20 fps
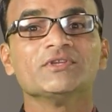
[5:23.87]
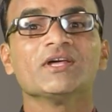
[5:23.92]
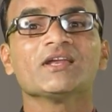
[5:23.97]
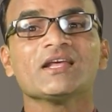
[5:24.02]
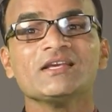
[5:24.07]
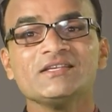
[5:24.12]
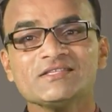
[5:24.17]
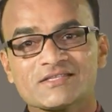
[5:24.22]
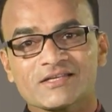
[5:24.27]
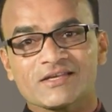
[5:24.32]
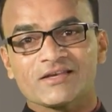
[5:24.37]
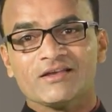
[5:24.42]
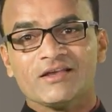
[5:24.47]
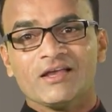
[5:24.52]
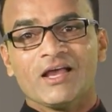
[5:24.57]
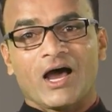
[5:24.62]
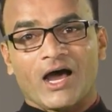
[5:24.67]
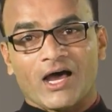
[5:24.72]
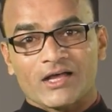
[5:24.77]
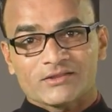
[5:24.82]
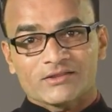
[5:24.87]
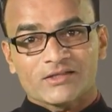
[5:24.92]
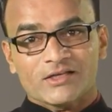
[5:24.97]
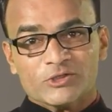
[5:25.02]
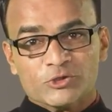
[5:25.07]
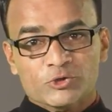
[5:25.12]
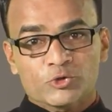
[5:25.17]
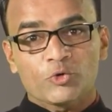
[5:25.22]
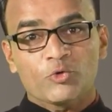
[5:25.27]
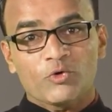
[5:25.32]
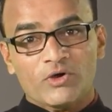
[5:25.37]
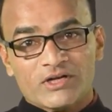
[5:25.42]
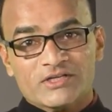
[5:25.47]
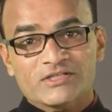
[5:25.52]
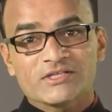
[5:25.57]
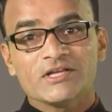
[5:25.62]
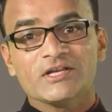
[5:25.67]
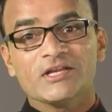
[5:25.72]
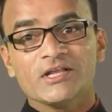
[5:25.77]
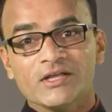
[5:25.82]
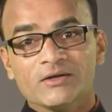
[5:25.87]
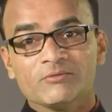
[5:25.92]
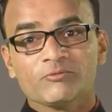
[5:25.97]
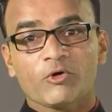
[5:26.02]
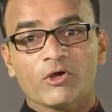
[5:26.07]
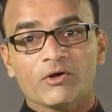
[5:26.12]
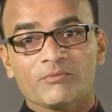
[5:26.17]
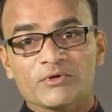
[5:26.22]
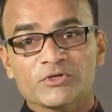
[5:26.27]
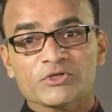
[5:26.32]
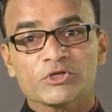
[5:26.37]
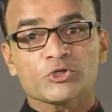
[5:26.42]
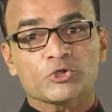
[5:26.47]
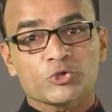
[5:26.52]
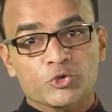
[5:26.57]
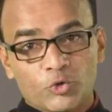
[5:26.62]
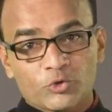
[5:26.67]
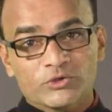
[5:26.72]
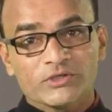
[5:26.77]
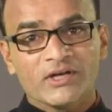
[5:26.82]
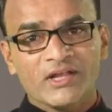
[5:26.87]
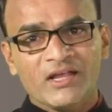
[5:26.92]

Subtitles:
Today, it is not about how you can store information.